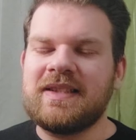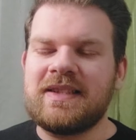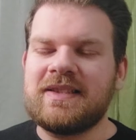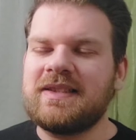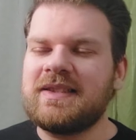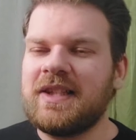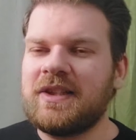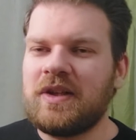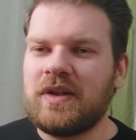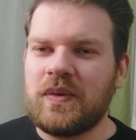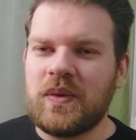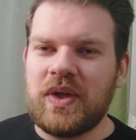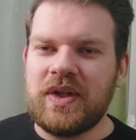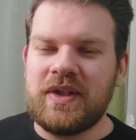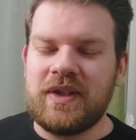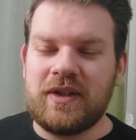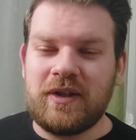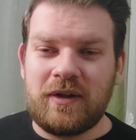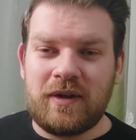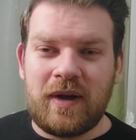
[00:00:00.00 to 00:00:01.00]
said
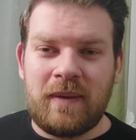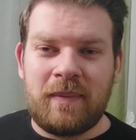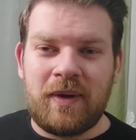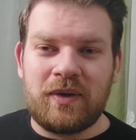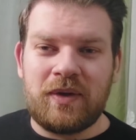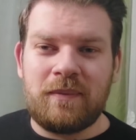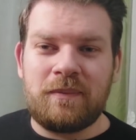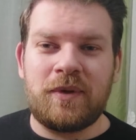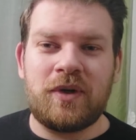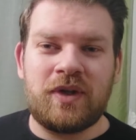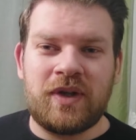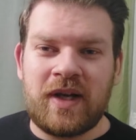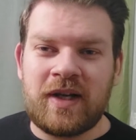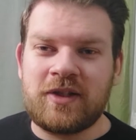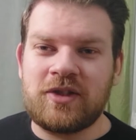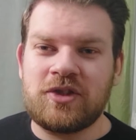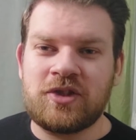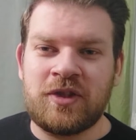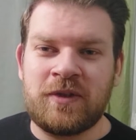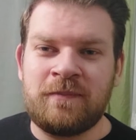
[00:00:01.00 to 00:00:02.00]
already about the
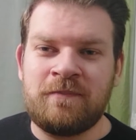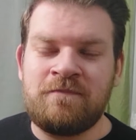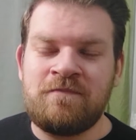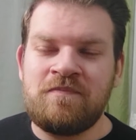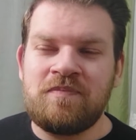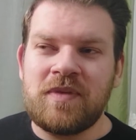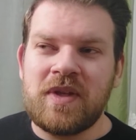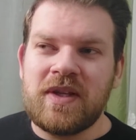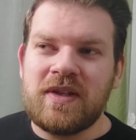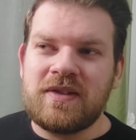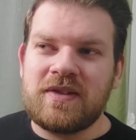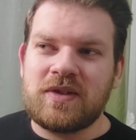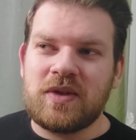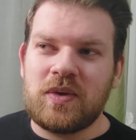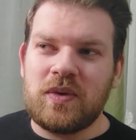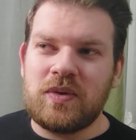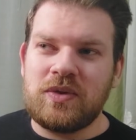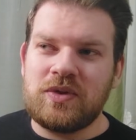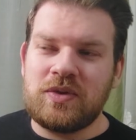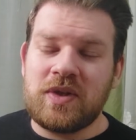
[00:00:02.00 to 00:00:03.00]
production,
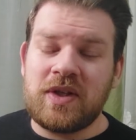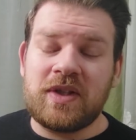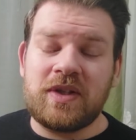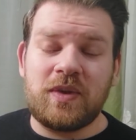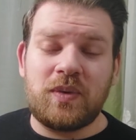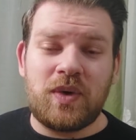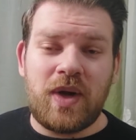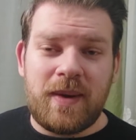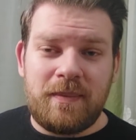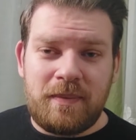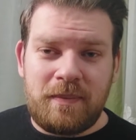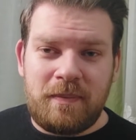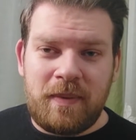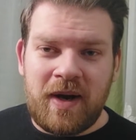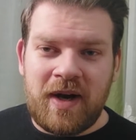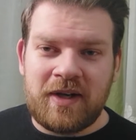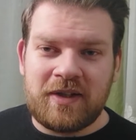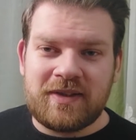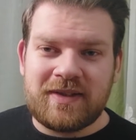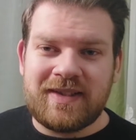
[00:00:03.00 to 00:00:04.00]
so during the rap
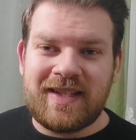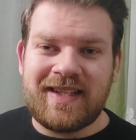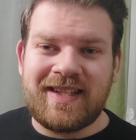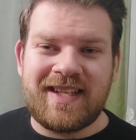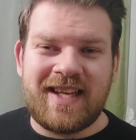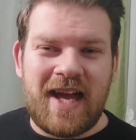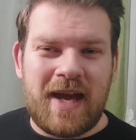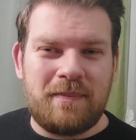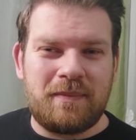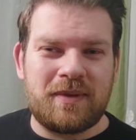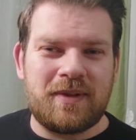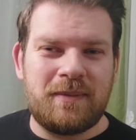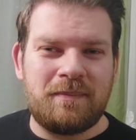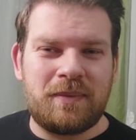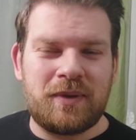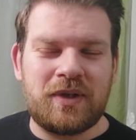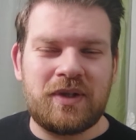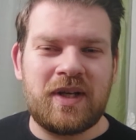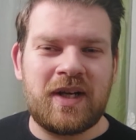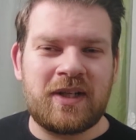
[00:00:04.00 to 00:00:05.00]
part they kept the
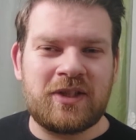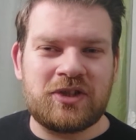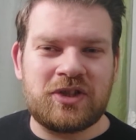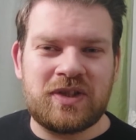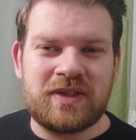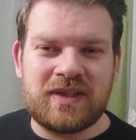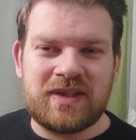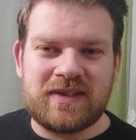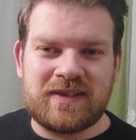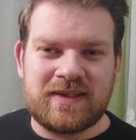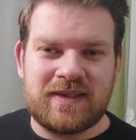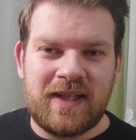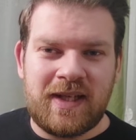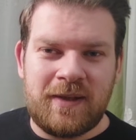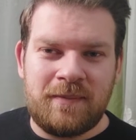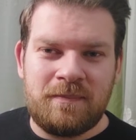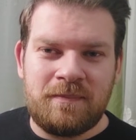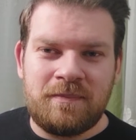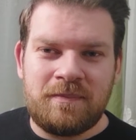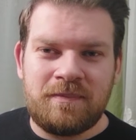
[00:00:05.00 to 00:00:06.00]
production the
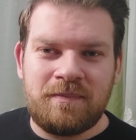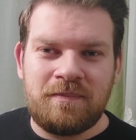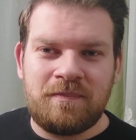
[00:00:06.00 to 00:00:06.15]
same.